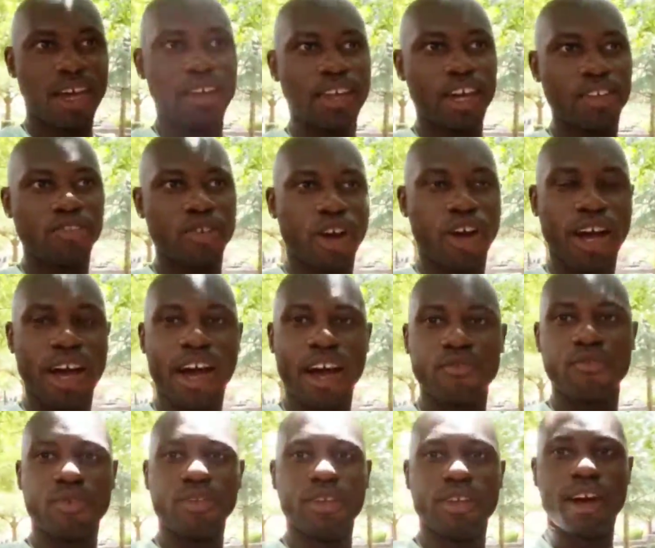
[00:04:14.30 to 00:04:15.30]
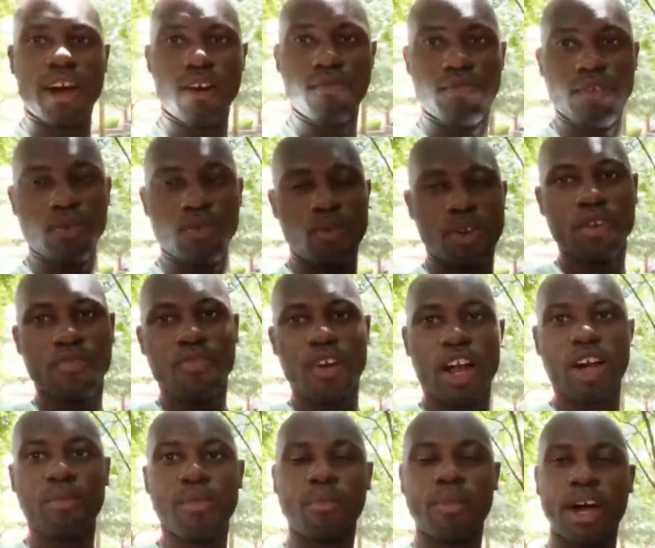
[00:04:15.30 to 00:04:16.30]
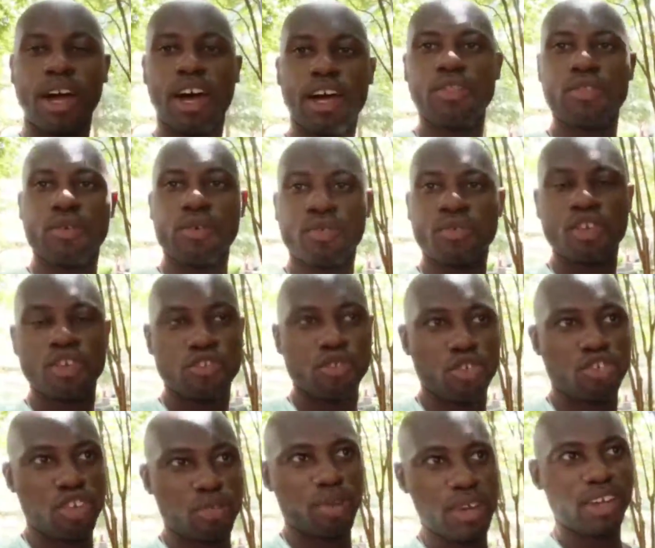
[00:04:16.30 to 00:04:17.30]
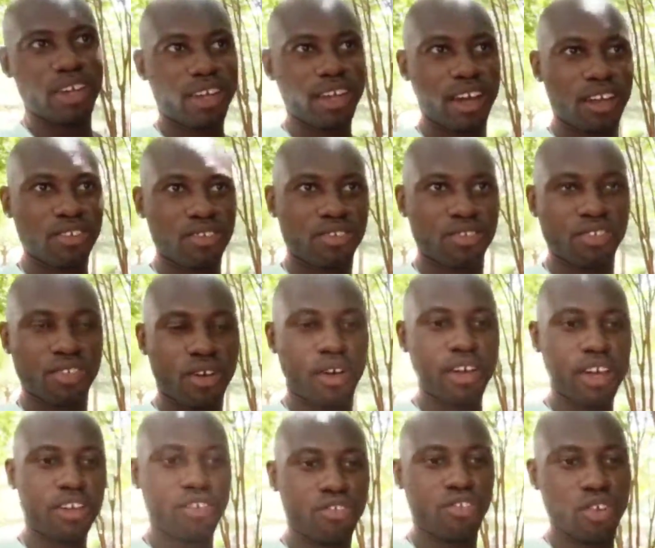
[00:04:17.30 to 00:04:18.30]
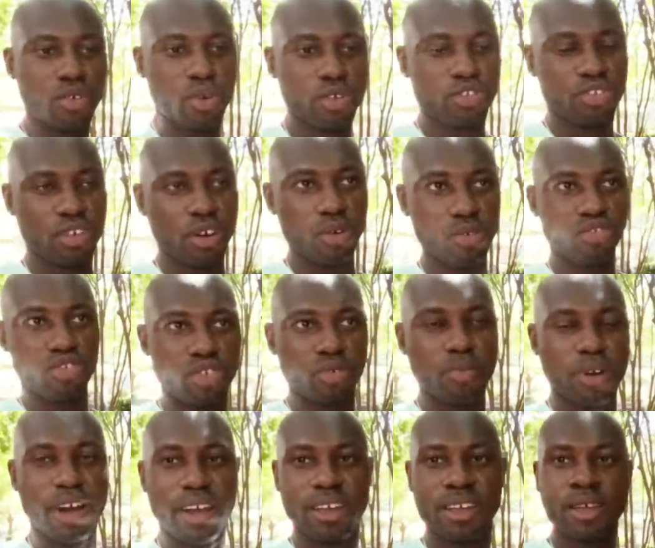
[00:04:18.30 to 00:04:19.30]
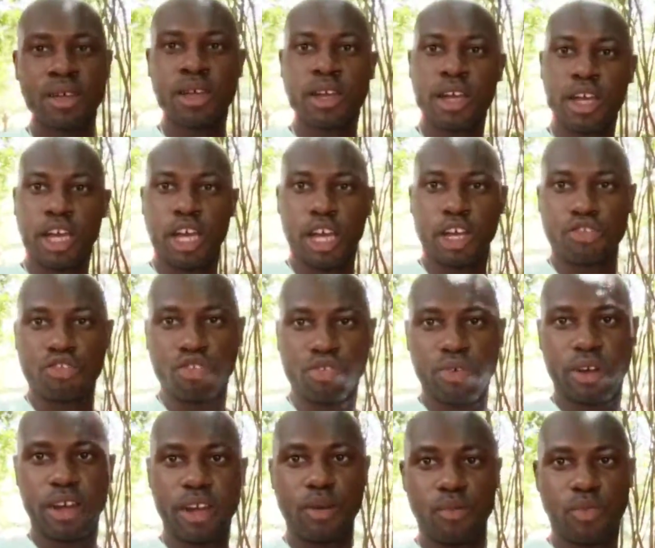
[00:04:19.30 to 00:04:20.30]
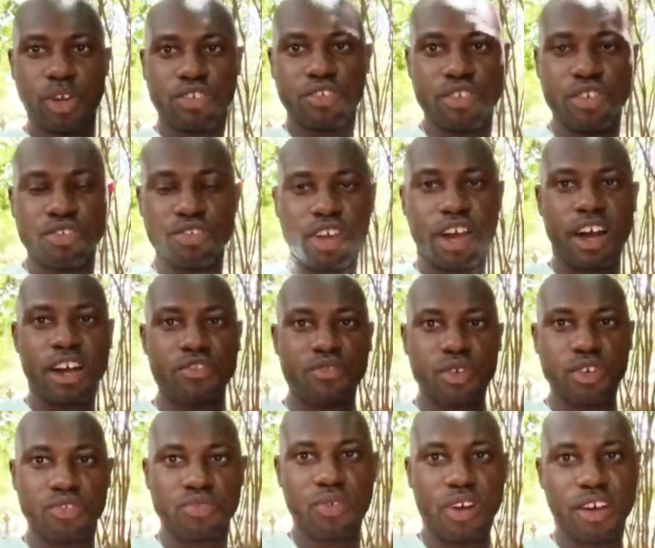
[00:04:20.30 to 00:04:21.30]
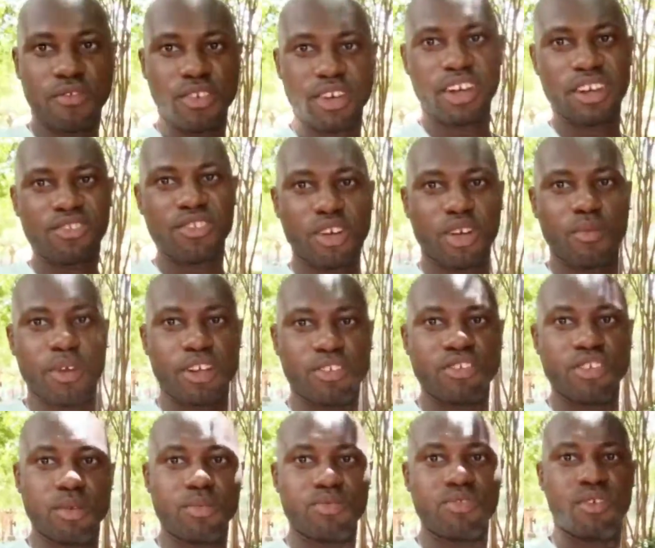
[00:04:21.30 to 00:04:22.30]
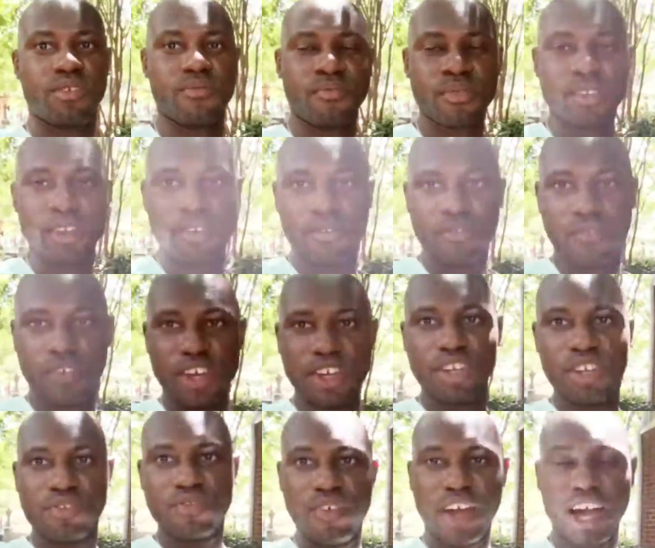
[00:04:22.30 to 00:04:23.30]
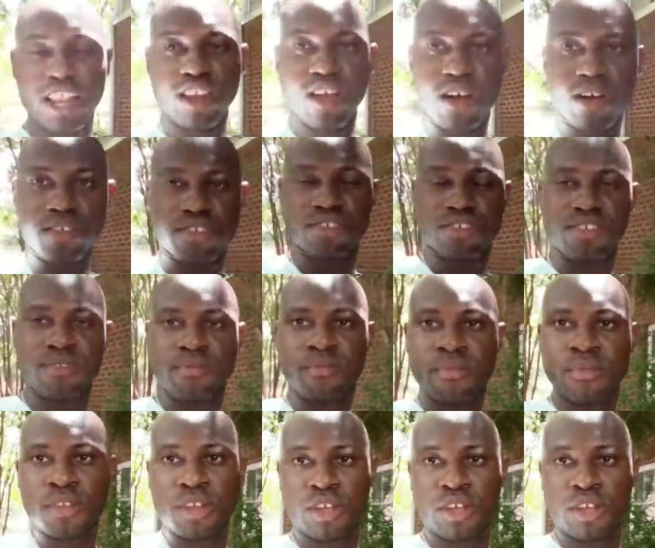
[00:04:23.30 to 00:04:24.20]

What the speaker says: And that's all I have for you now. If you want to follow me on my other social media accounts, all you have to do is go to my Instagram, which is Andre Suave. And there I talk about tips on fitness, fat loss,